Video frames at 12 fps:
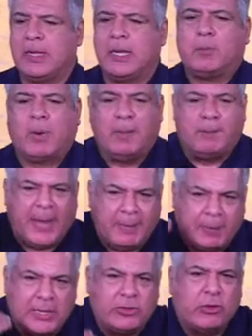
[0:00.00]
Bring
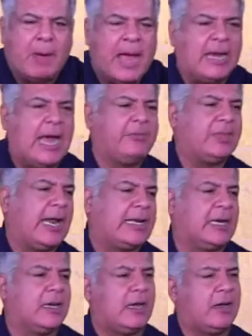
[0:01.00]
people into my life that I
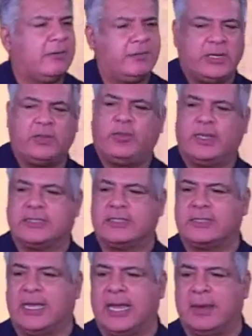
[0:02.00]
can love in Jesus'
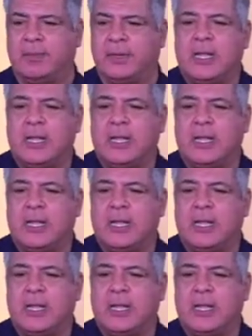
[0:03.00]
name.